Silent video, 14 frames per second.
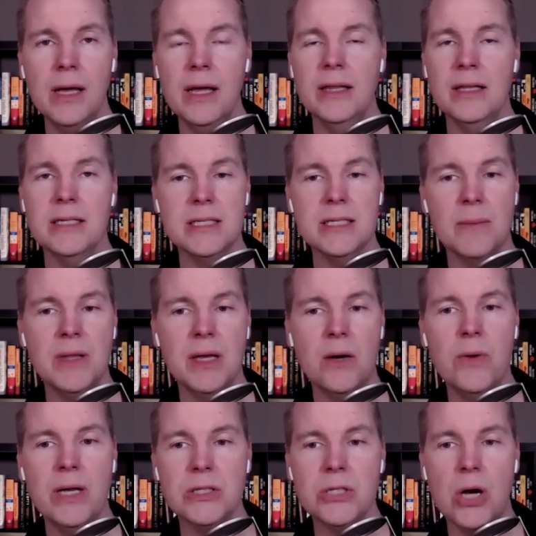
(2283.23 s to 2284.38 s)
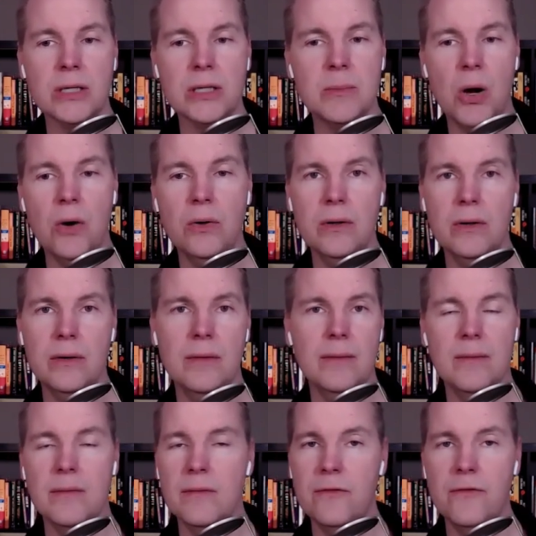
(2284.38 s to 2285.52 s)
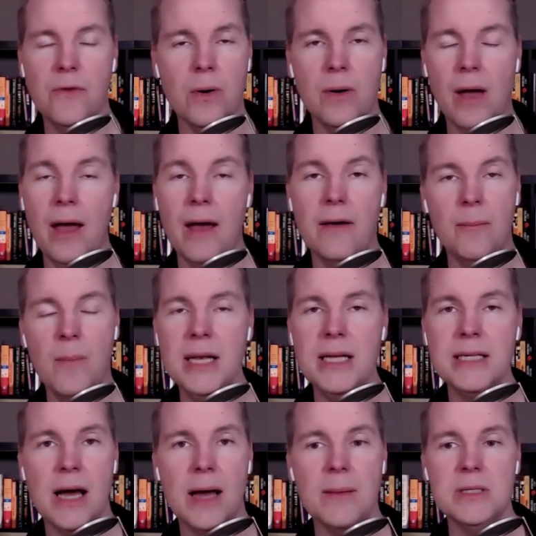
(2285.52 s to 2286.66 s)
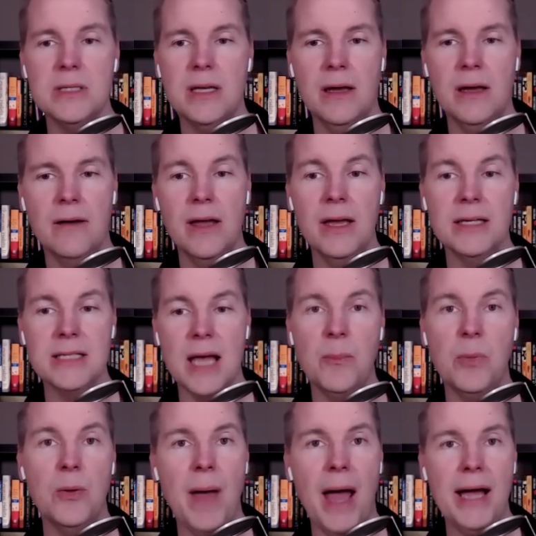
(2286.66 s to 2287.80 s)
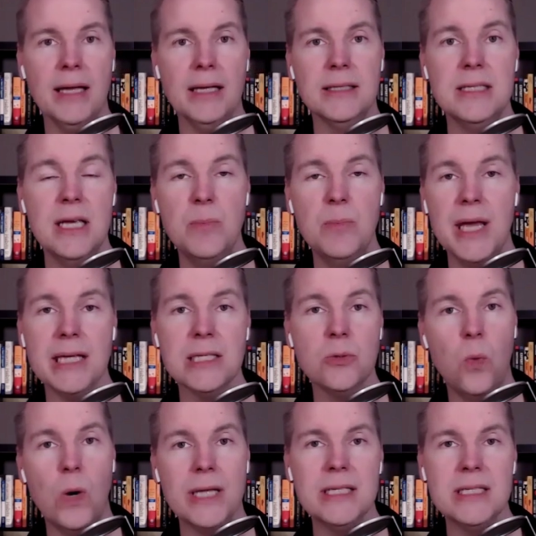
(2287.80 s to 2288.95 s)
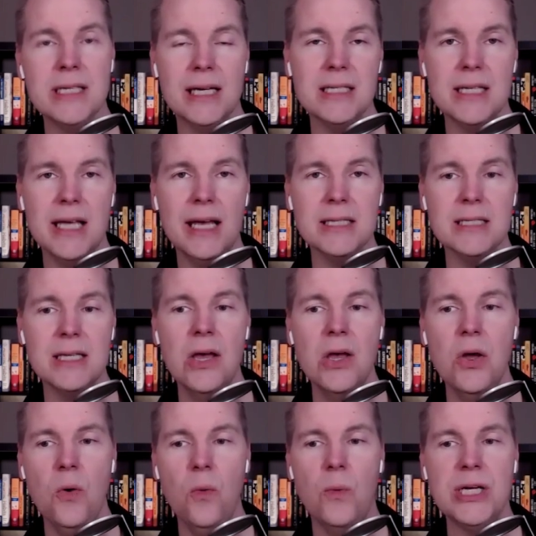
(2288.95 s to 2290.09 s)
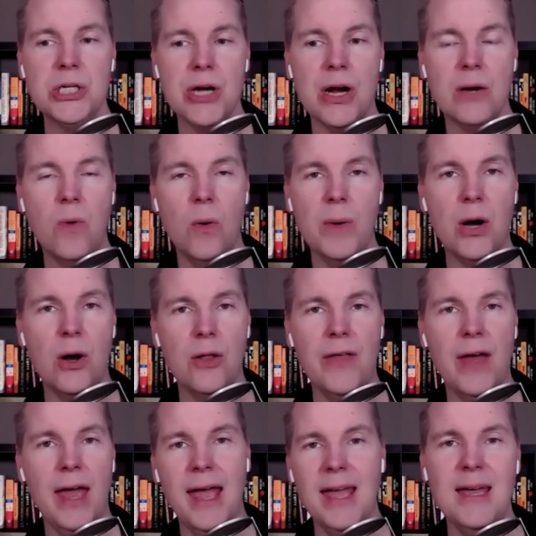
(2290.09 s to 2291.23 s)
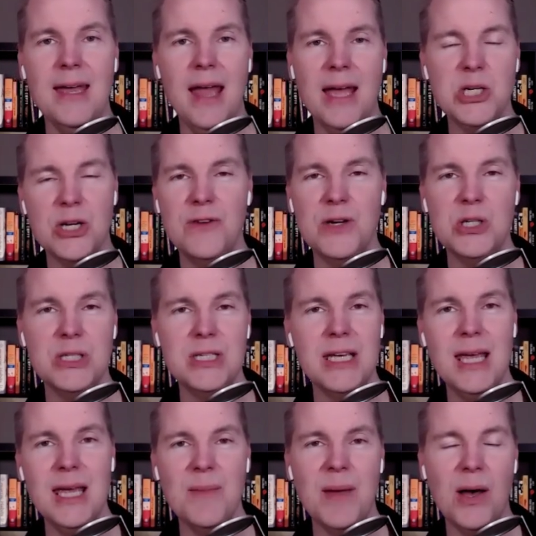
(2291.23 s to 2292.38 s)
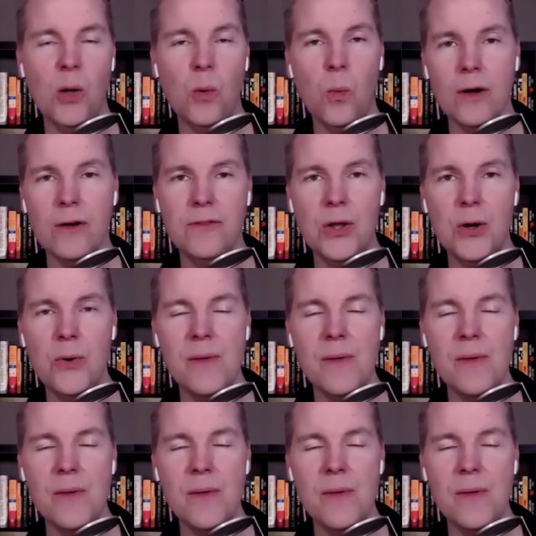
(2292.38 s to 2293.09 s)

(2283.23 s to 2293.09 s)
this is something we talked about for many times. Example, back in TPS166, we shared what we call the Asian efficiency email workflow.